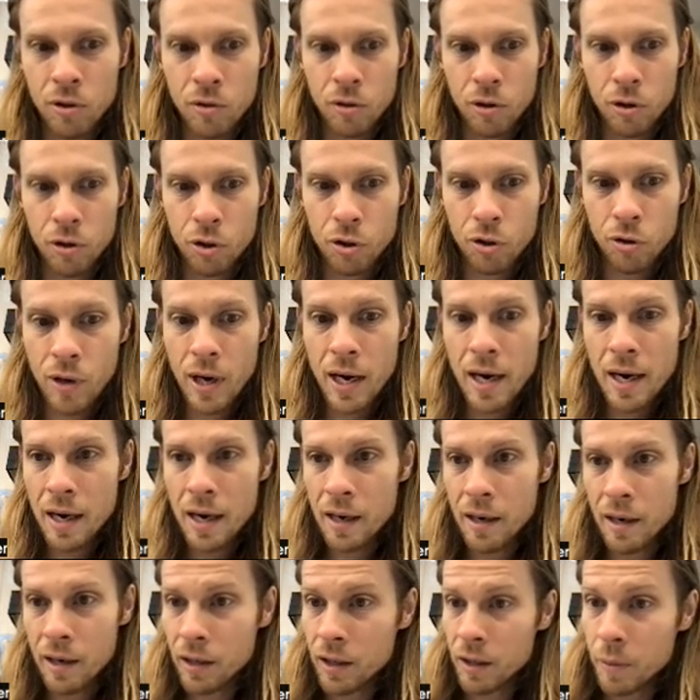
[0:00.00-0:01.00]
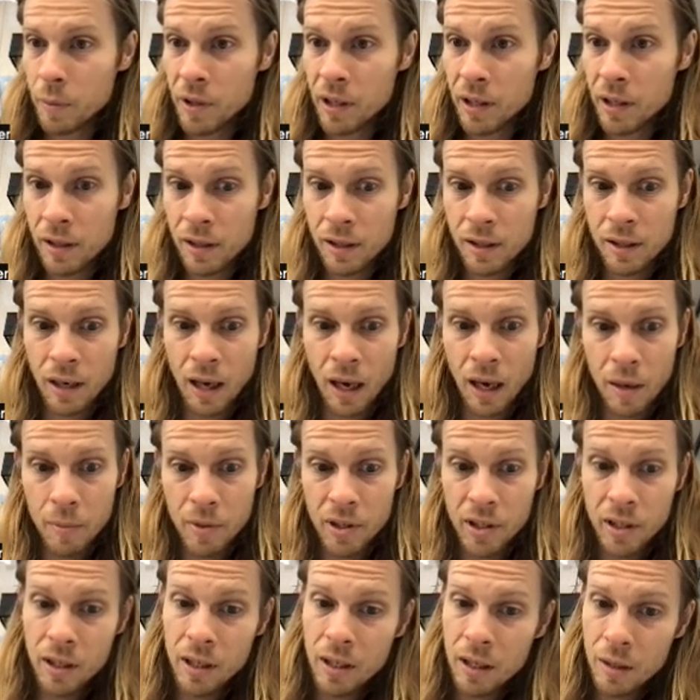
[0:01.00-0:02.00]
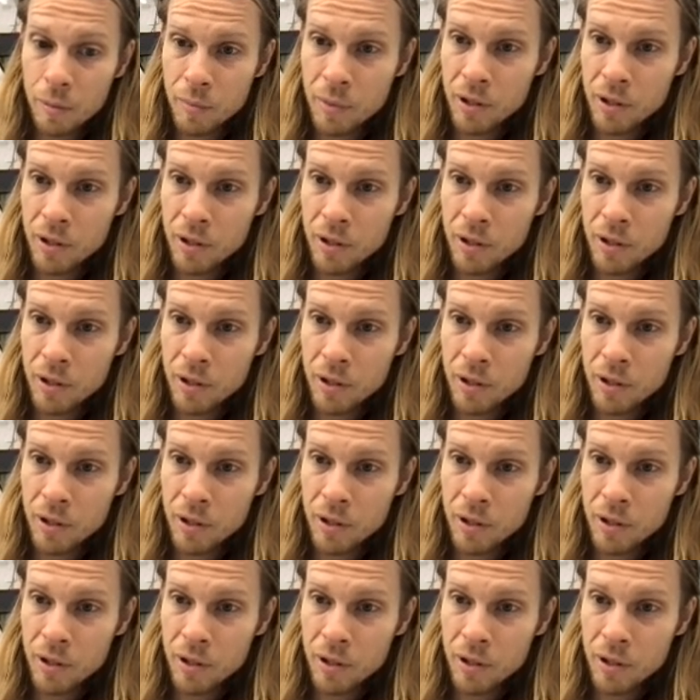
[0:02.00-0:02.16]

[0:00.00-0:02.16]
So the train experiences time t,